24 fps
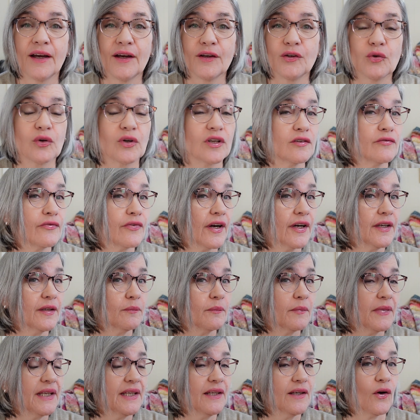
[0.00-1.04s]
You can find
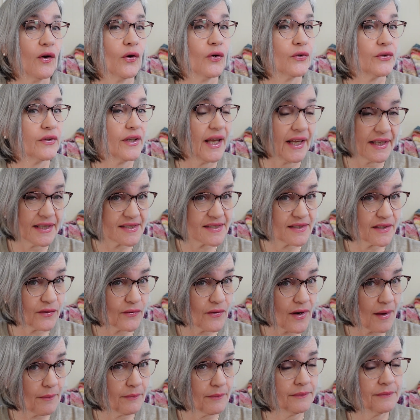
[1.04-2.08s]
me on
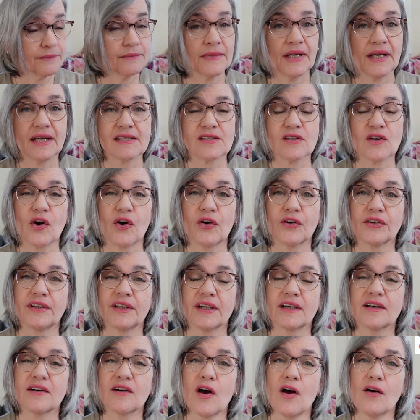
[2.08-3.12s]
Instagram as
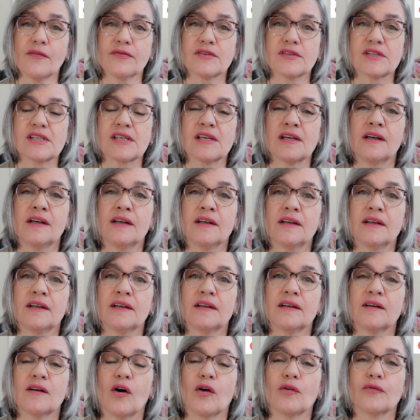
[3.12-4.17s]
Arctic Crafts,
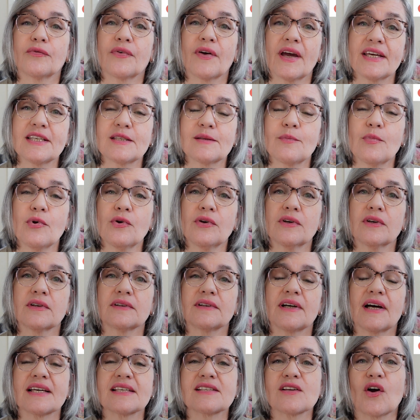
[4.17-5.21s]
on Facebook
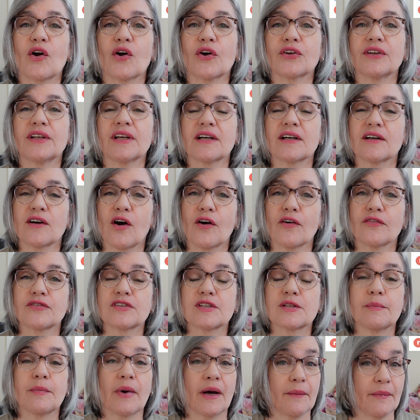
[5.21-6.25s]
as Arctic
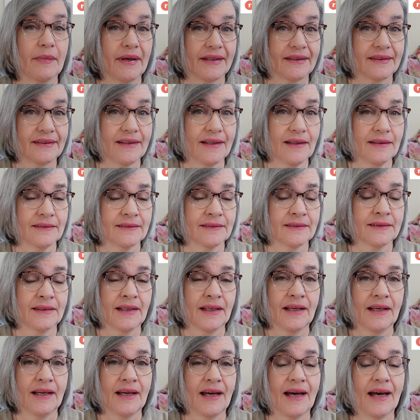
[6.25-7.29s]
Crafts by Bente,
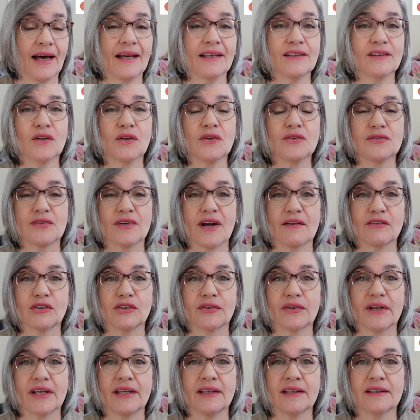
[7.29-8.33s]
and on
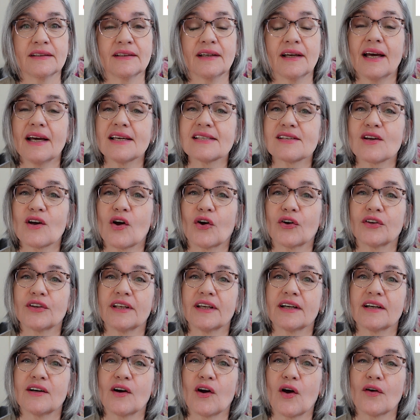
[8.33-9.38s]
Ravelry as
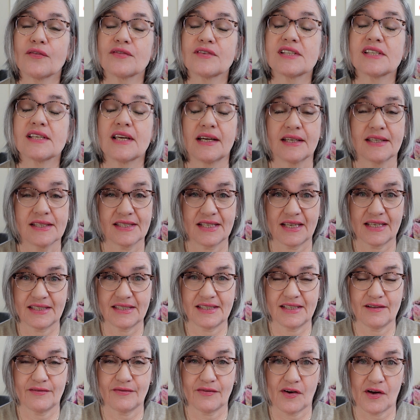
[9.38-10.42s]
Arctic Crafts
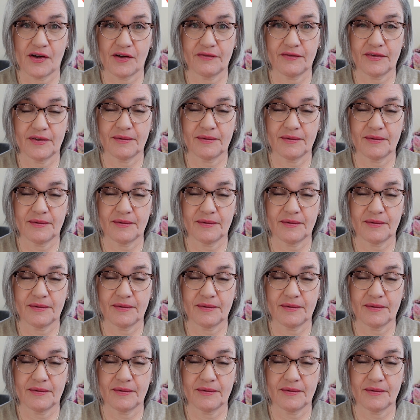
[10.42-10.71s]
65.